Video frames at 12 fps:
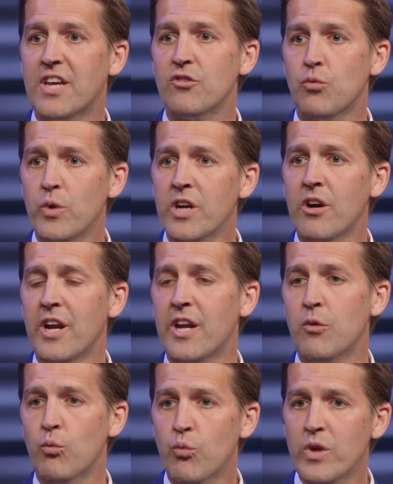Because we are at
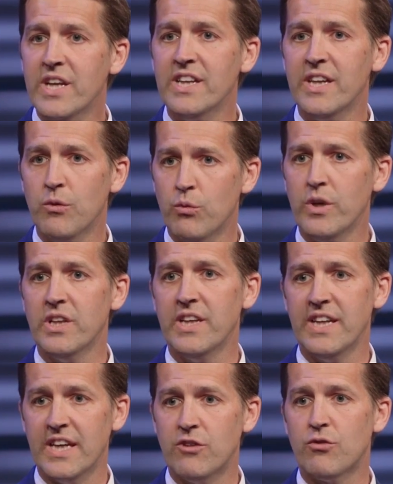a really,
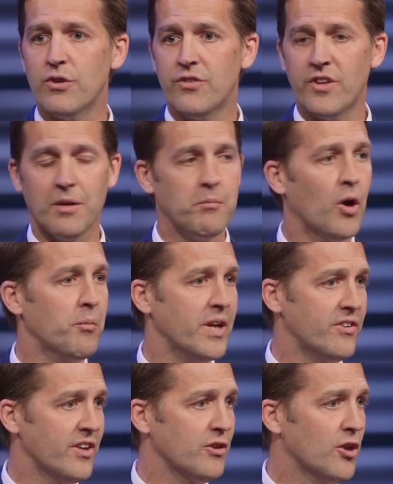really interesting
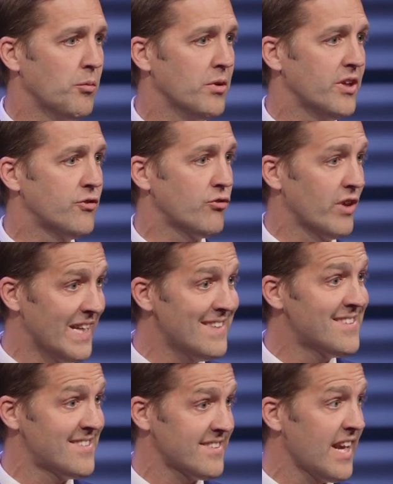moment in global history.
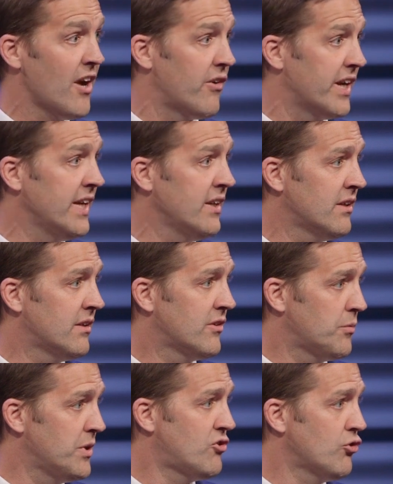It's scary,
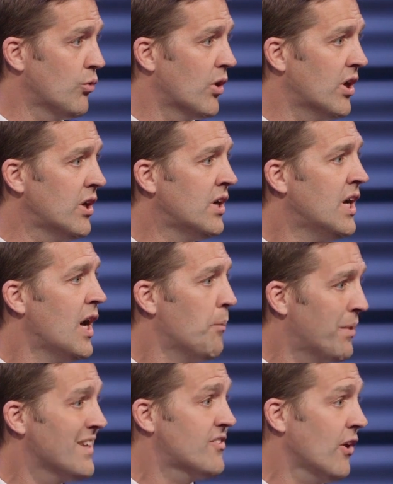to be sure,
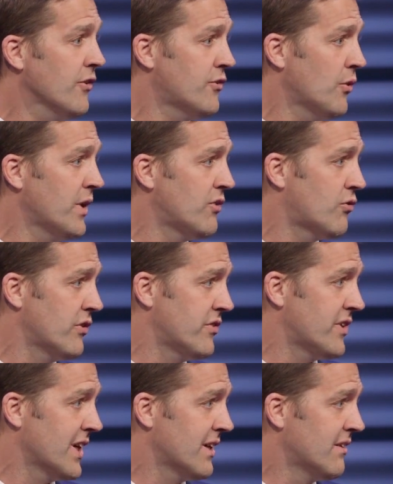but it's also
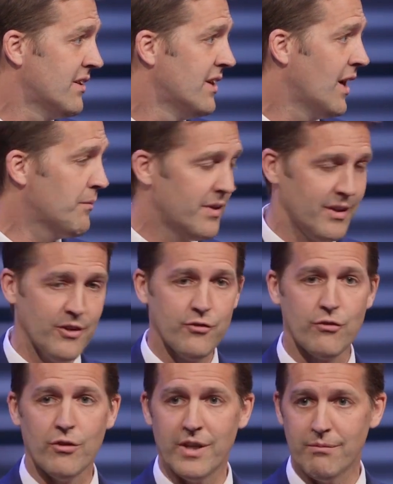interesting. I'm a
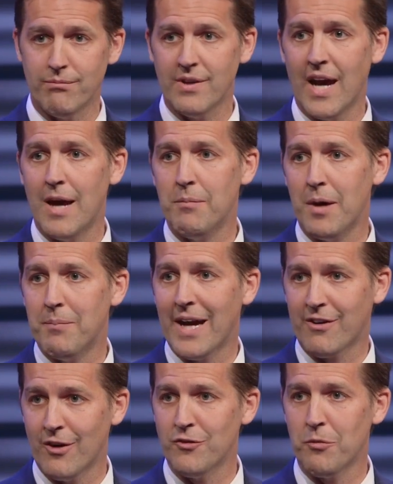history guy by
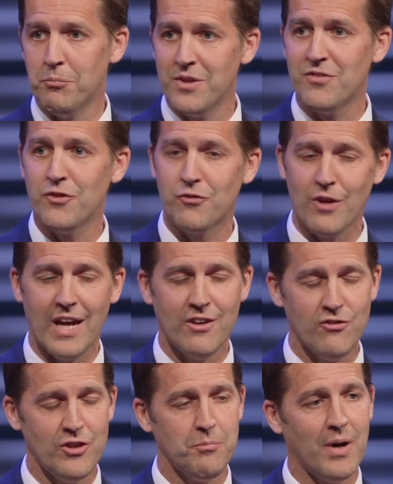background, so I'm business
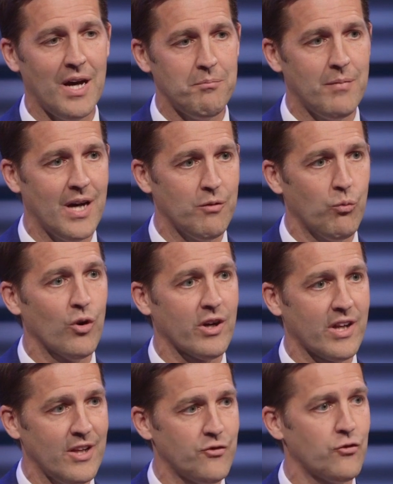strategy by my
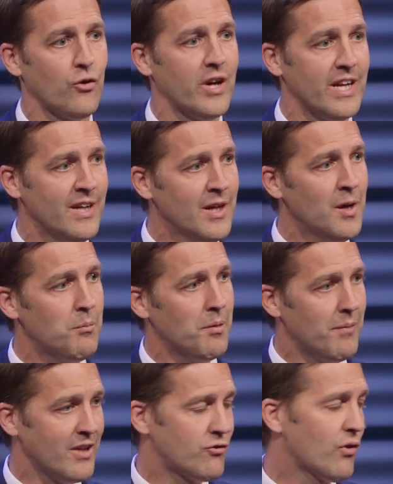work history, but
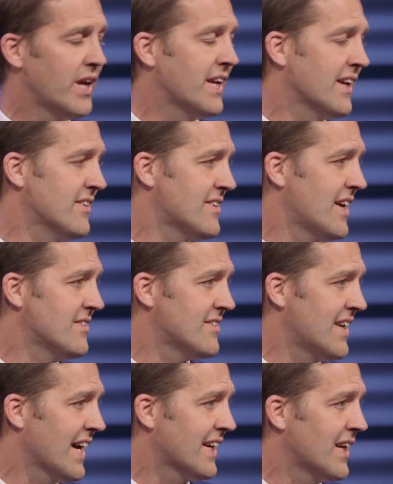my training is as
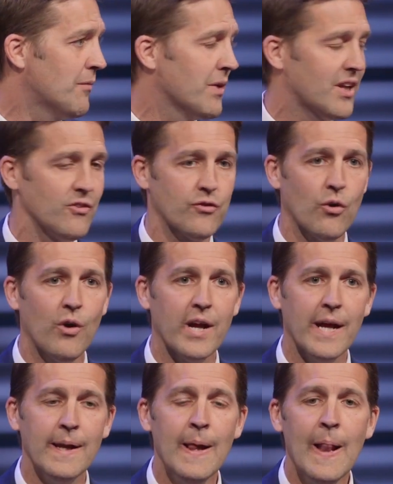an academic
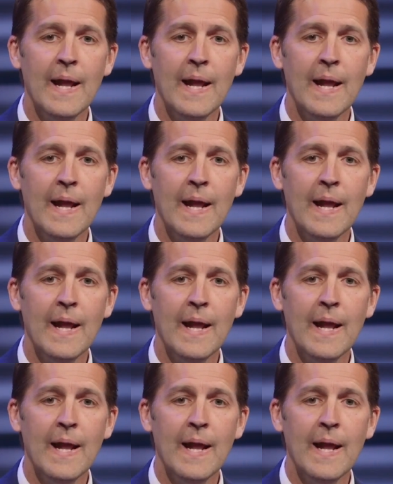historian.